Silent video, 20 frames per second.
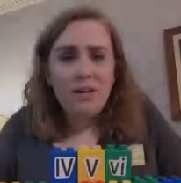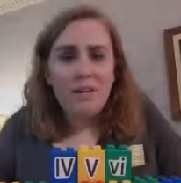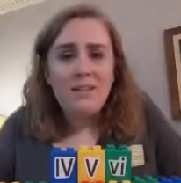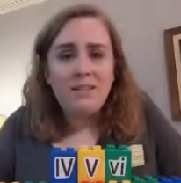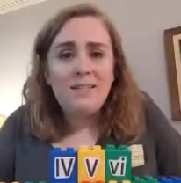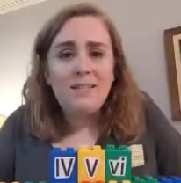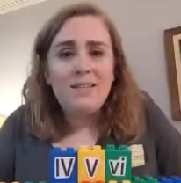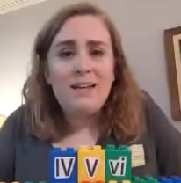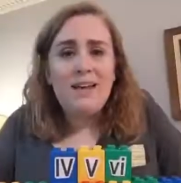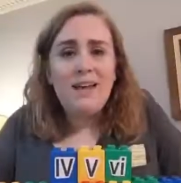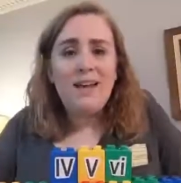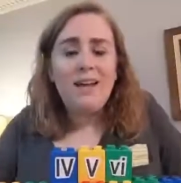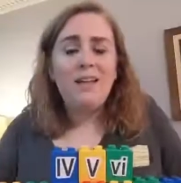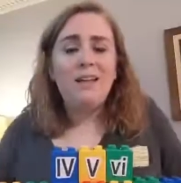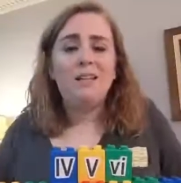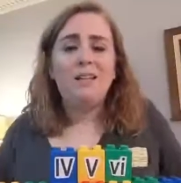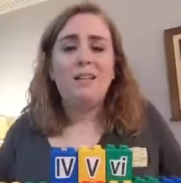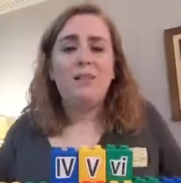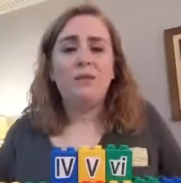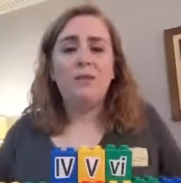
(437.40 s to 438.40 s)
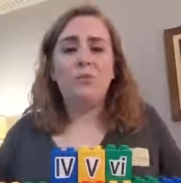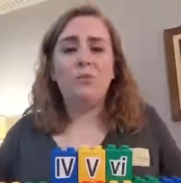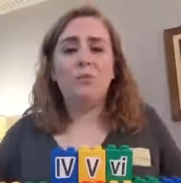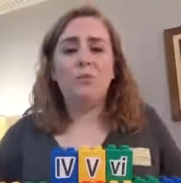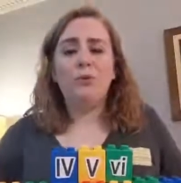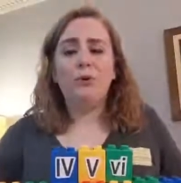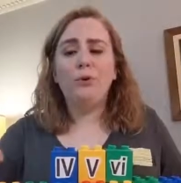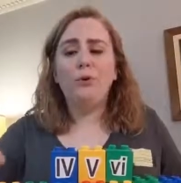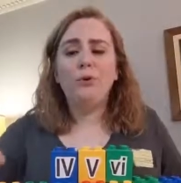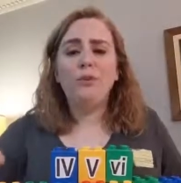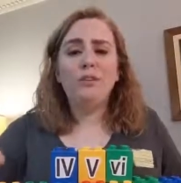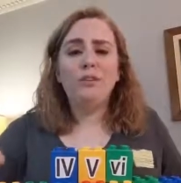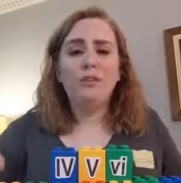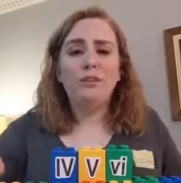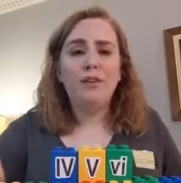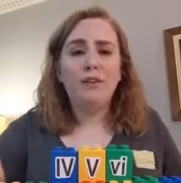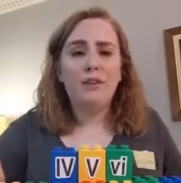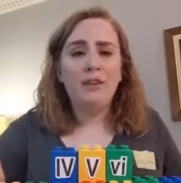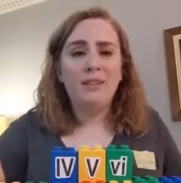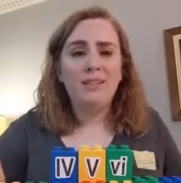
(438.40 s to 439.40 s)
said that the root
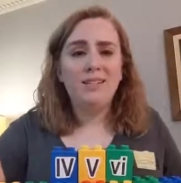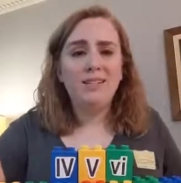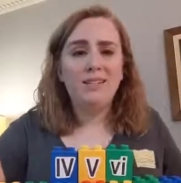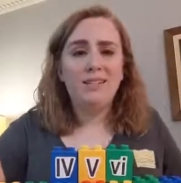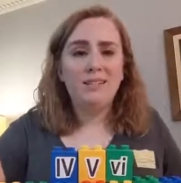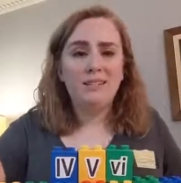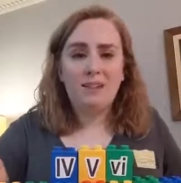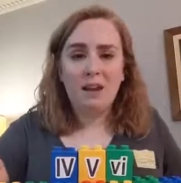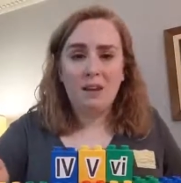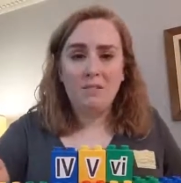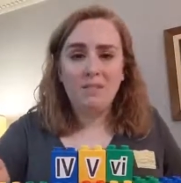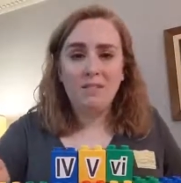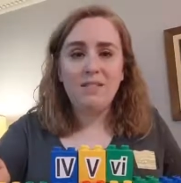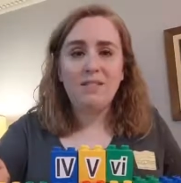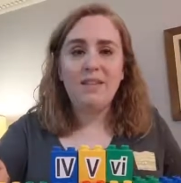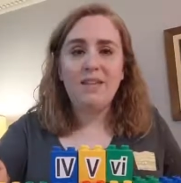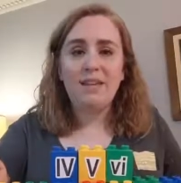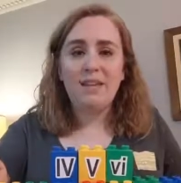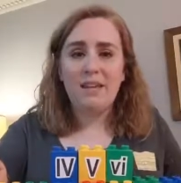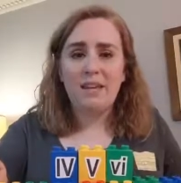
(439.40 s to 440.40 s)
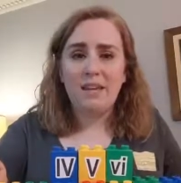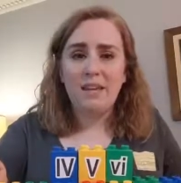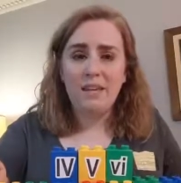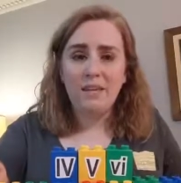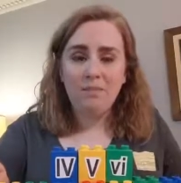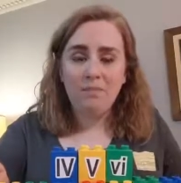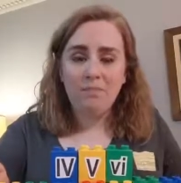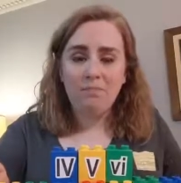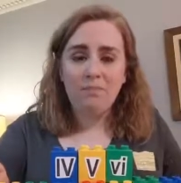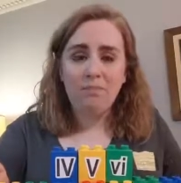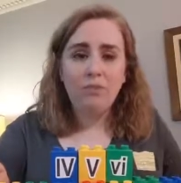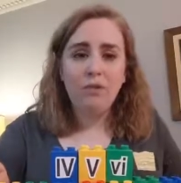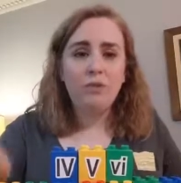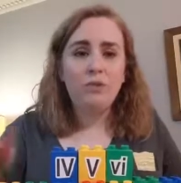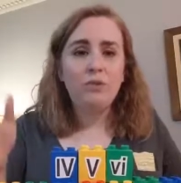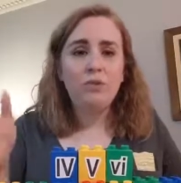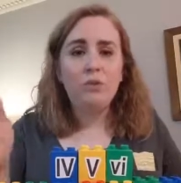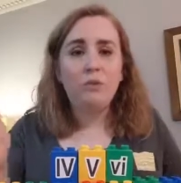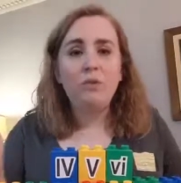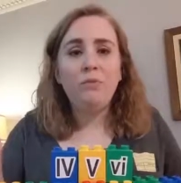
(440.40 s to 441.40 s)
is the same as the key?
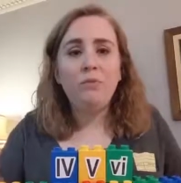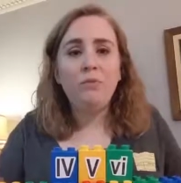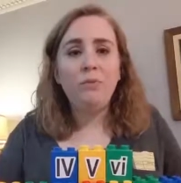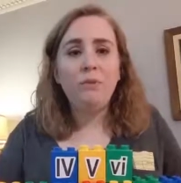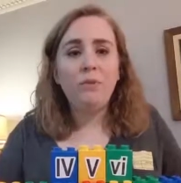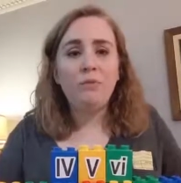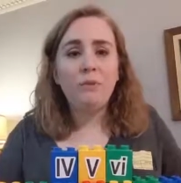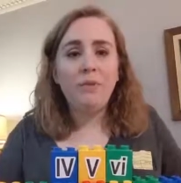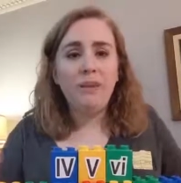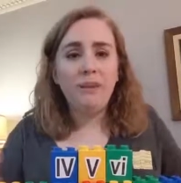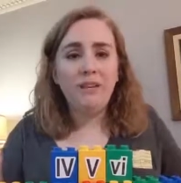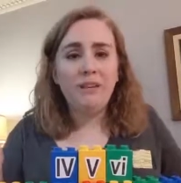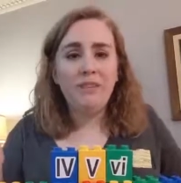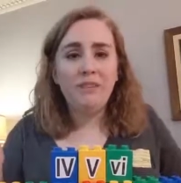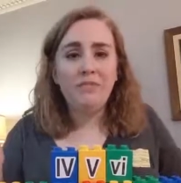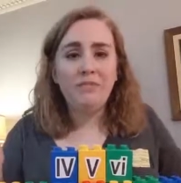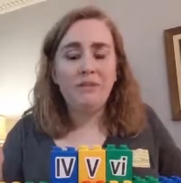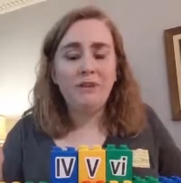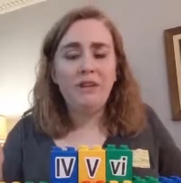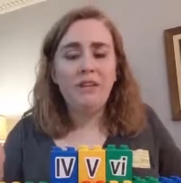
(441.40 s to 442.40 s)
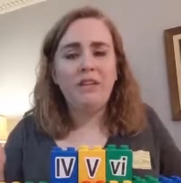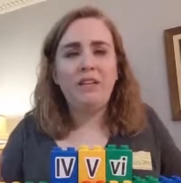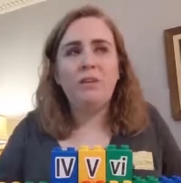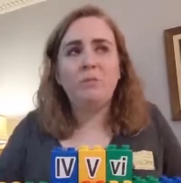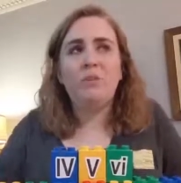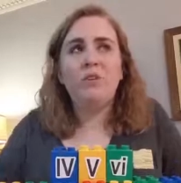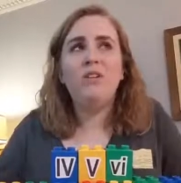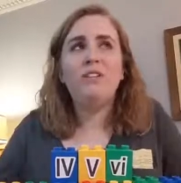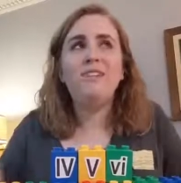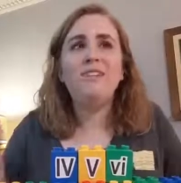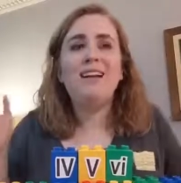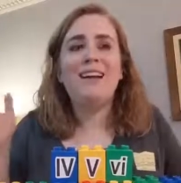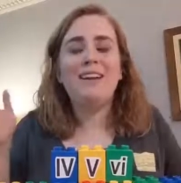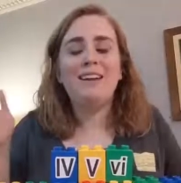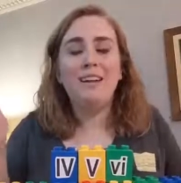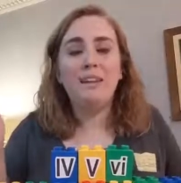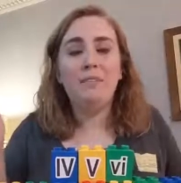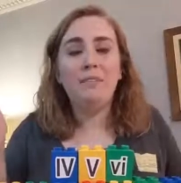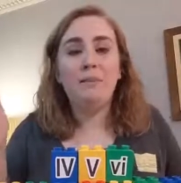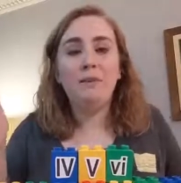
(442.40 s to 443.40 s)
So what if we want to play in a different key? What does that
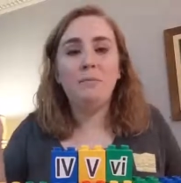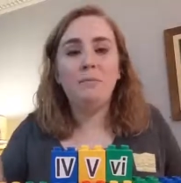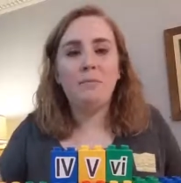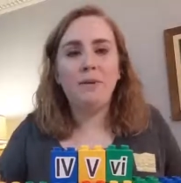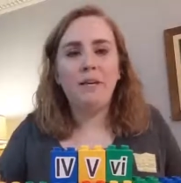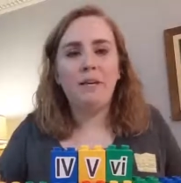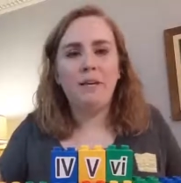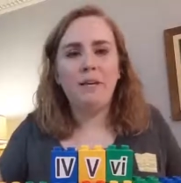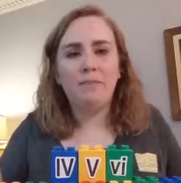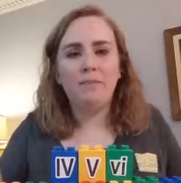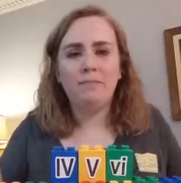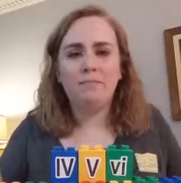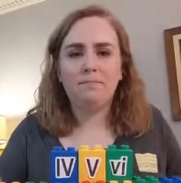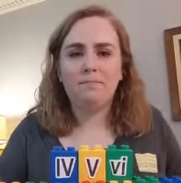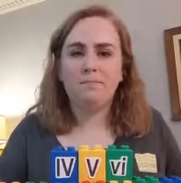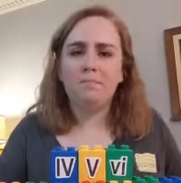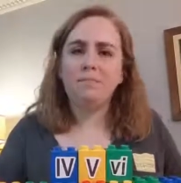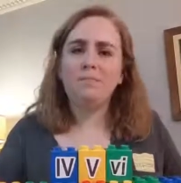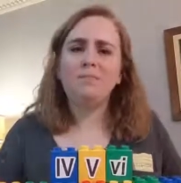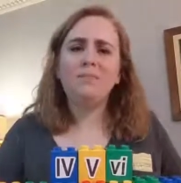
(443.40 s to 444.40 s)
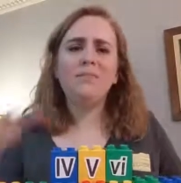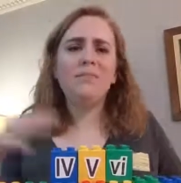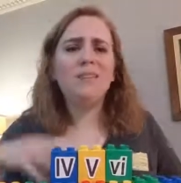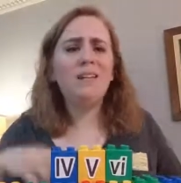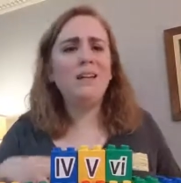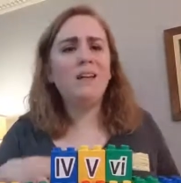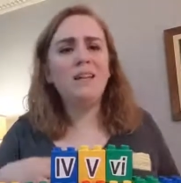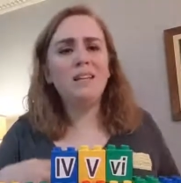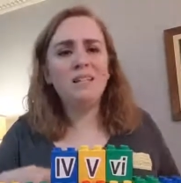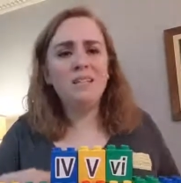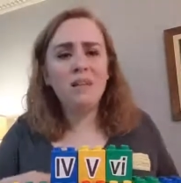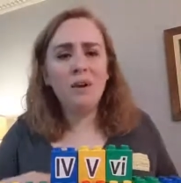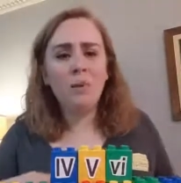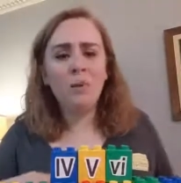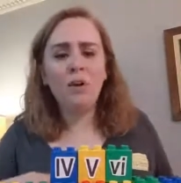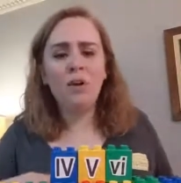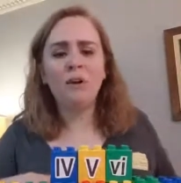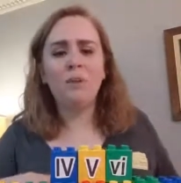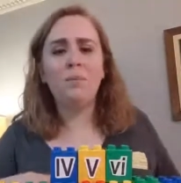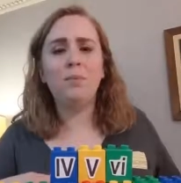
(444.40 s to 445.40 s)
even mean? Let's say
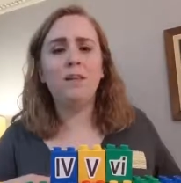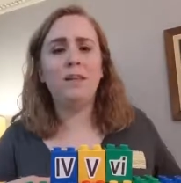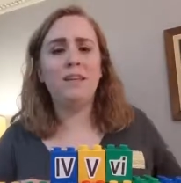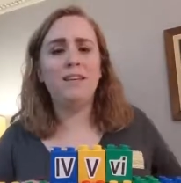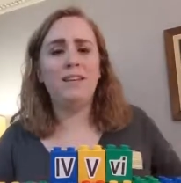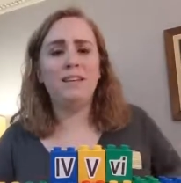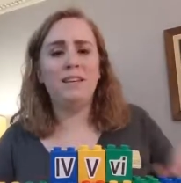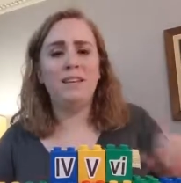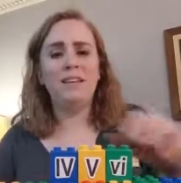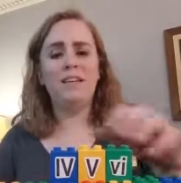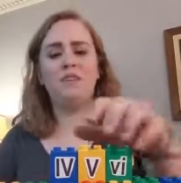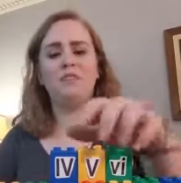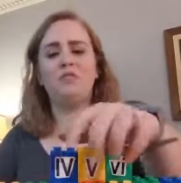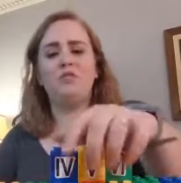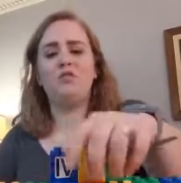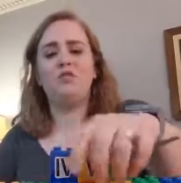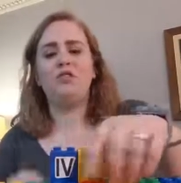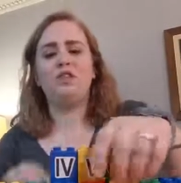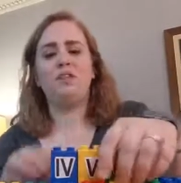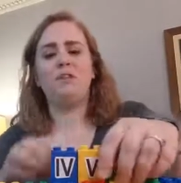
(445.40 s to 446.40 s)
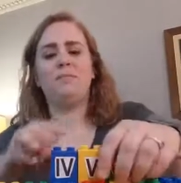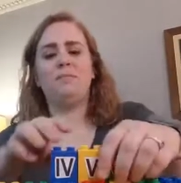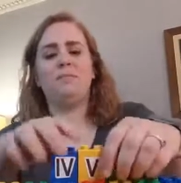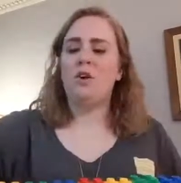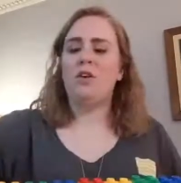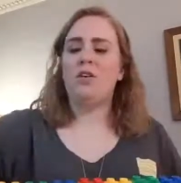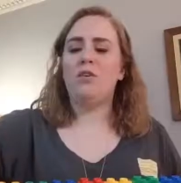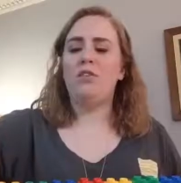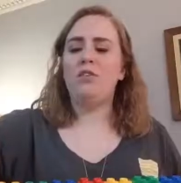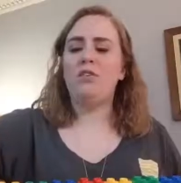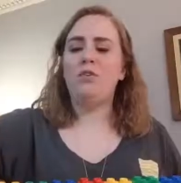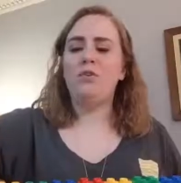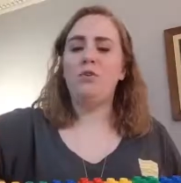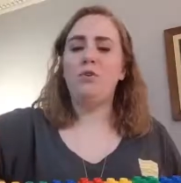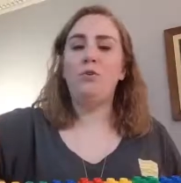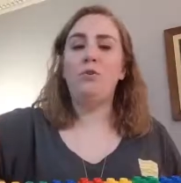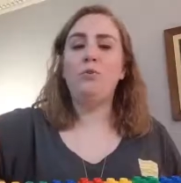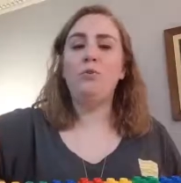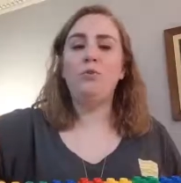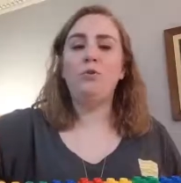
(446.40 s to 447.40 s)
we're going to play in the key of G. Our new
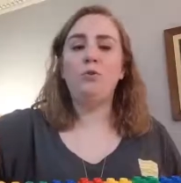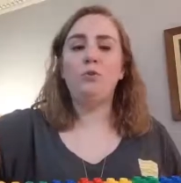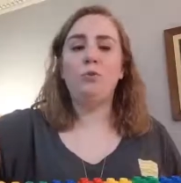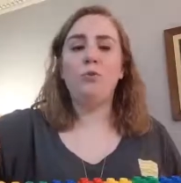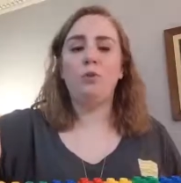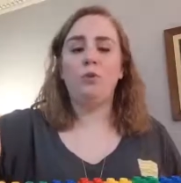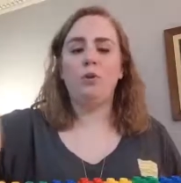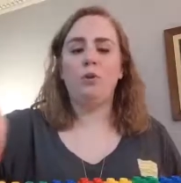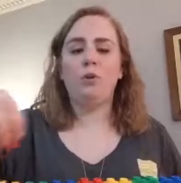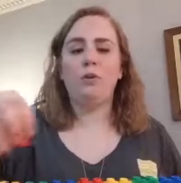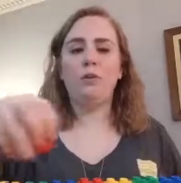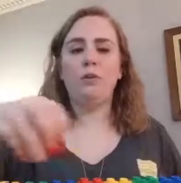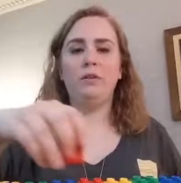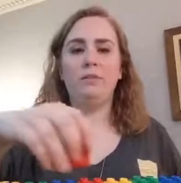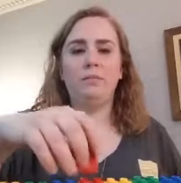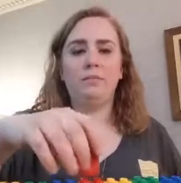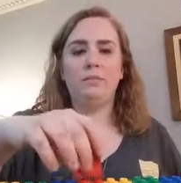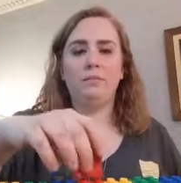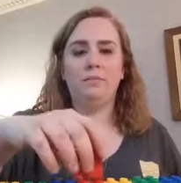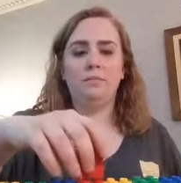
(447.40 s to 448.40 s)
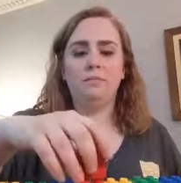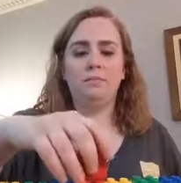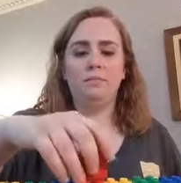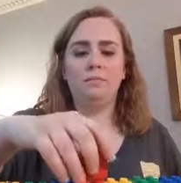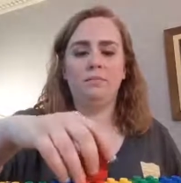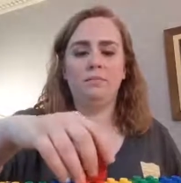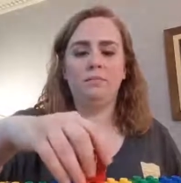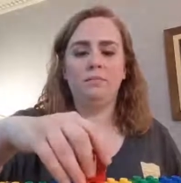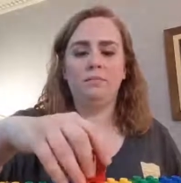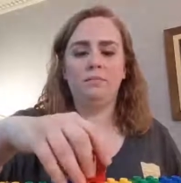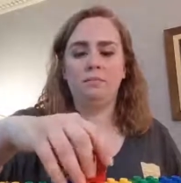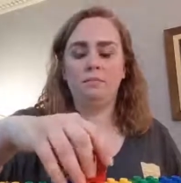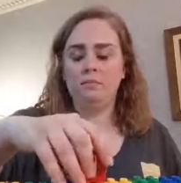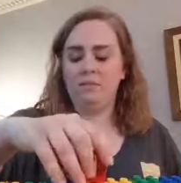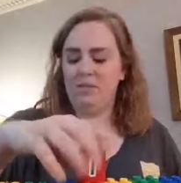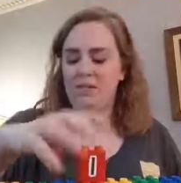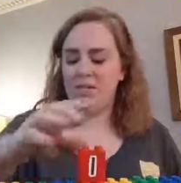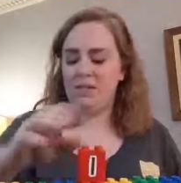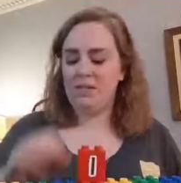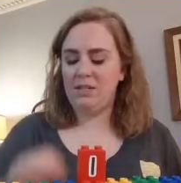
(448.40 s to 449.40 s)
root chord
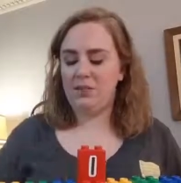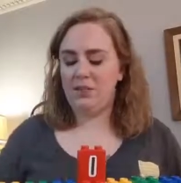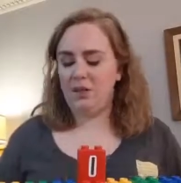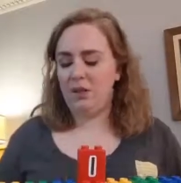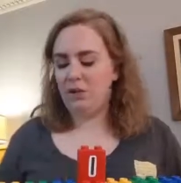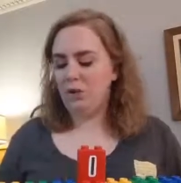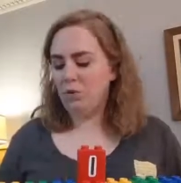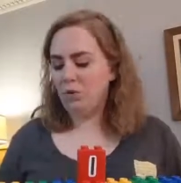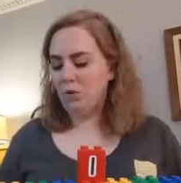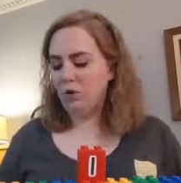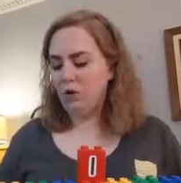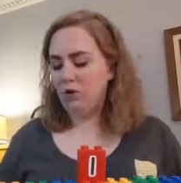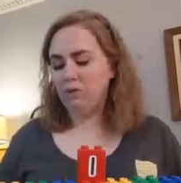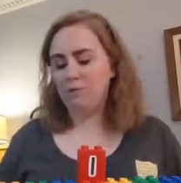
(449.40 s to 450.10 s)
is the G chord.